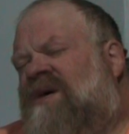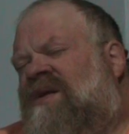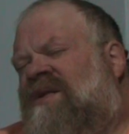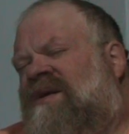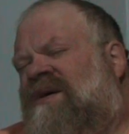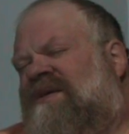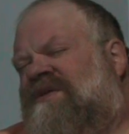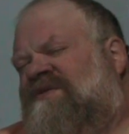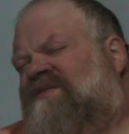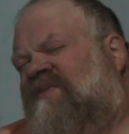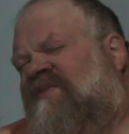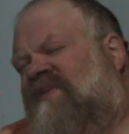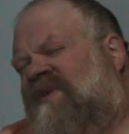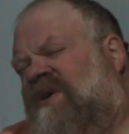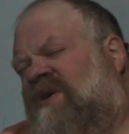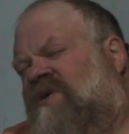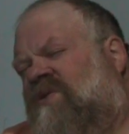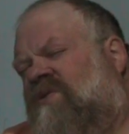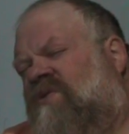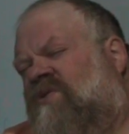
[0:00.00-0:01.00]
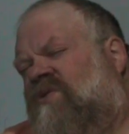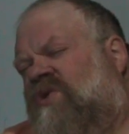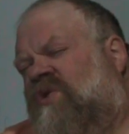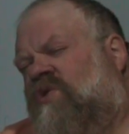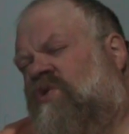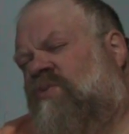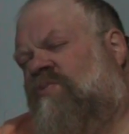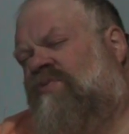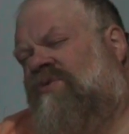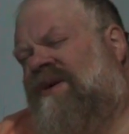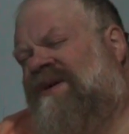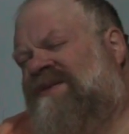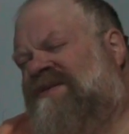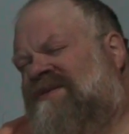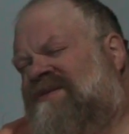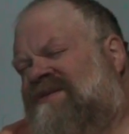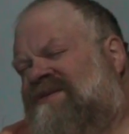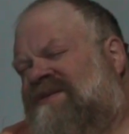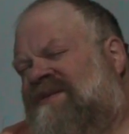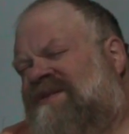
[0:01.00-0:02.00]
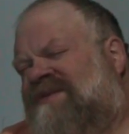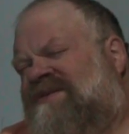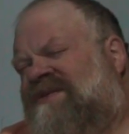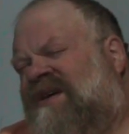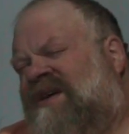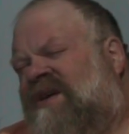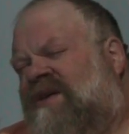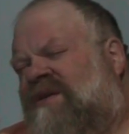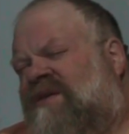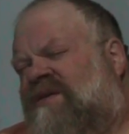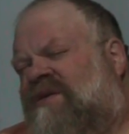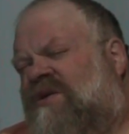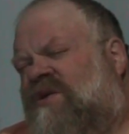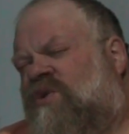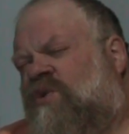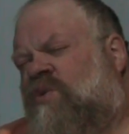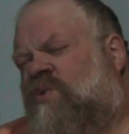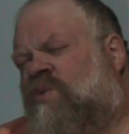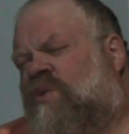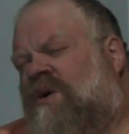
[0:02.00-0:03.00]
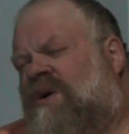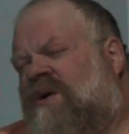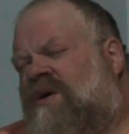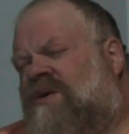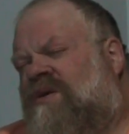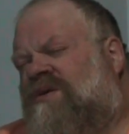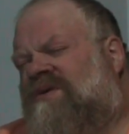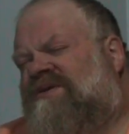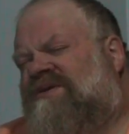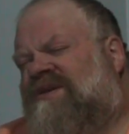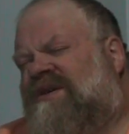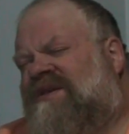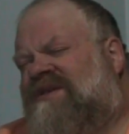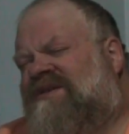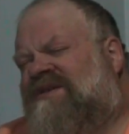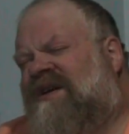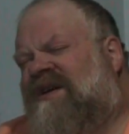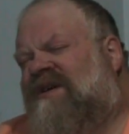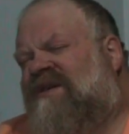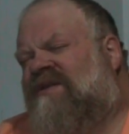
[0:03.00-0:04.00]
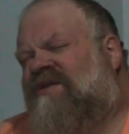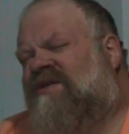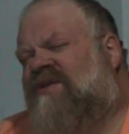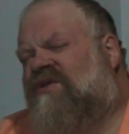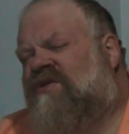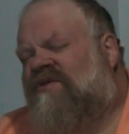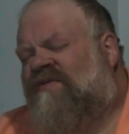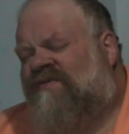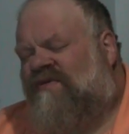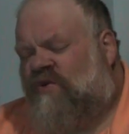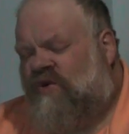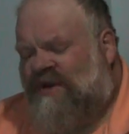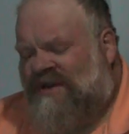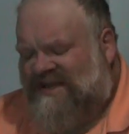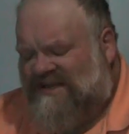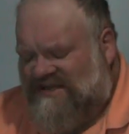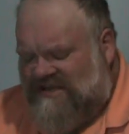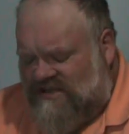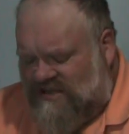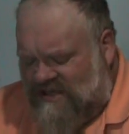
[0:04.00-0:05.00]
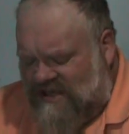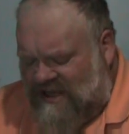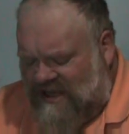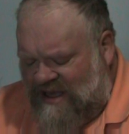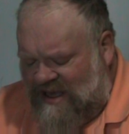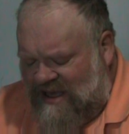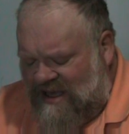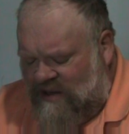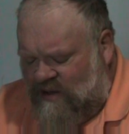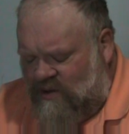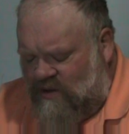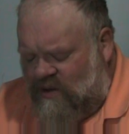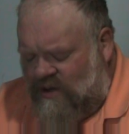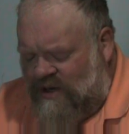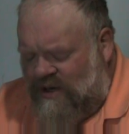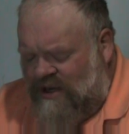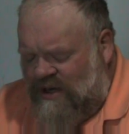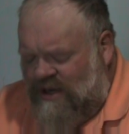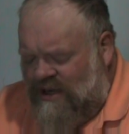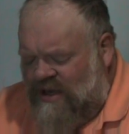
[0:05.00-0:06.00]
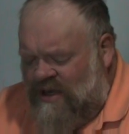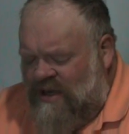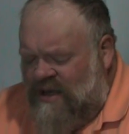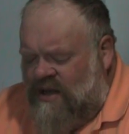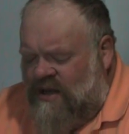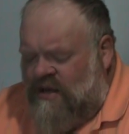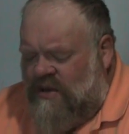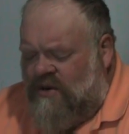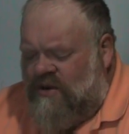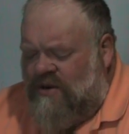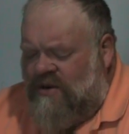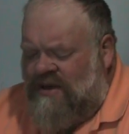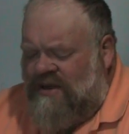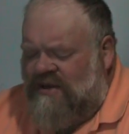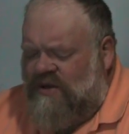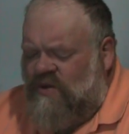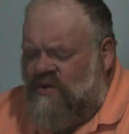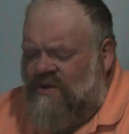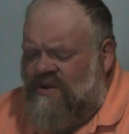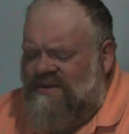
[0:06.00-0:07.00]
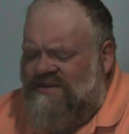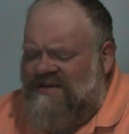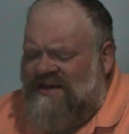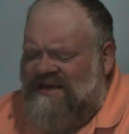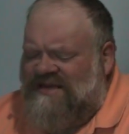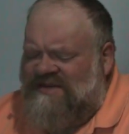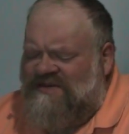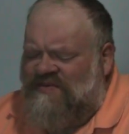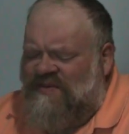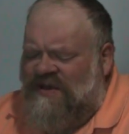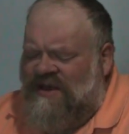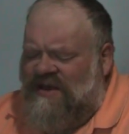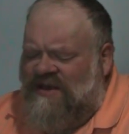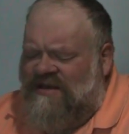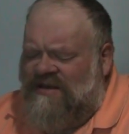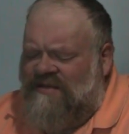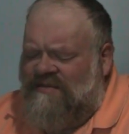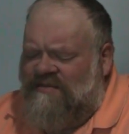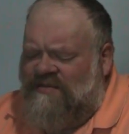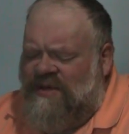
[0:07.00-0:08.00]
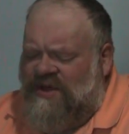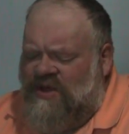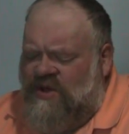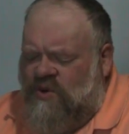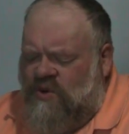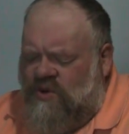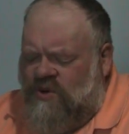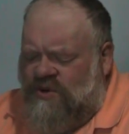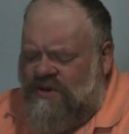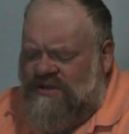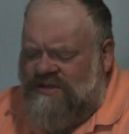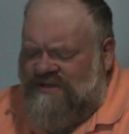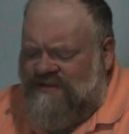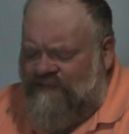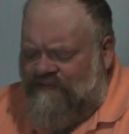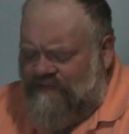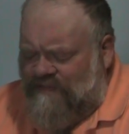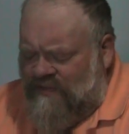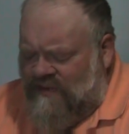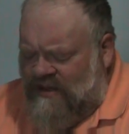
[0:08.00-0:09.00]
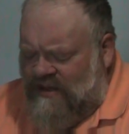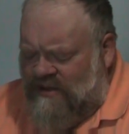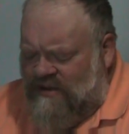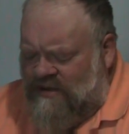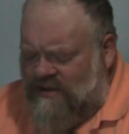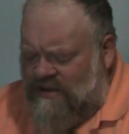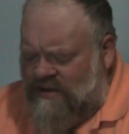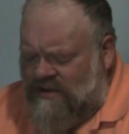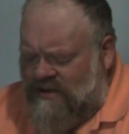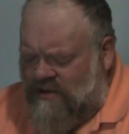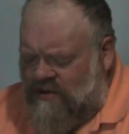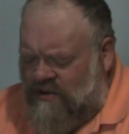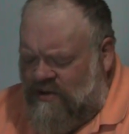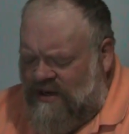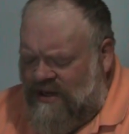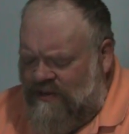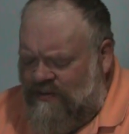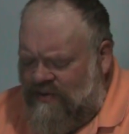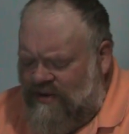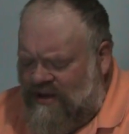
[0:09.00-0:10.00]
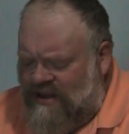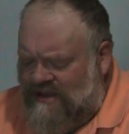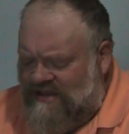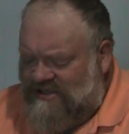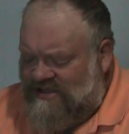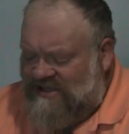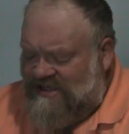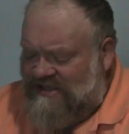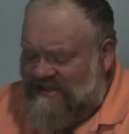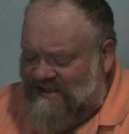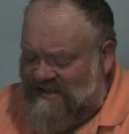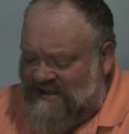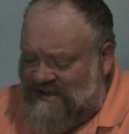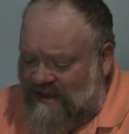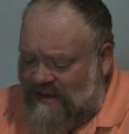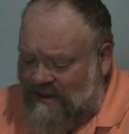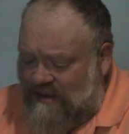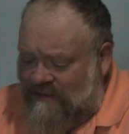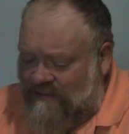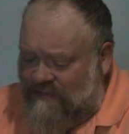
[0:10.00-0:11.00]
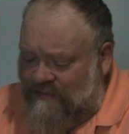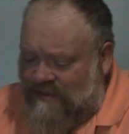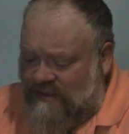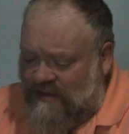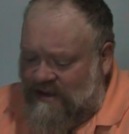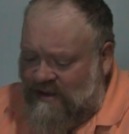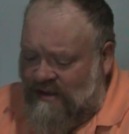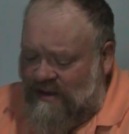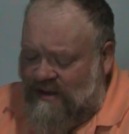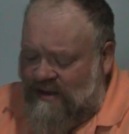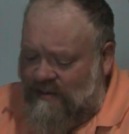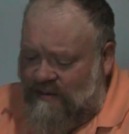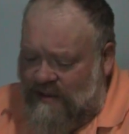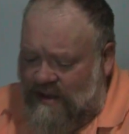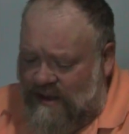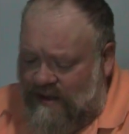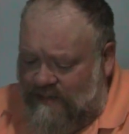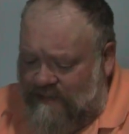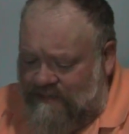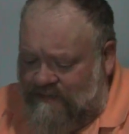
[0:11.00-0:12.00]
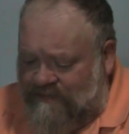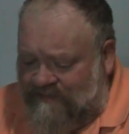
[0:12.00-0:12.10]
Let us feel your presence. Let us hear your words. Let us hear your voice today, Lord. Lord, let the words I speak be yours. Lord, I pray that in Jesus' name. Amen.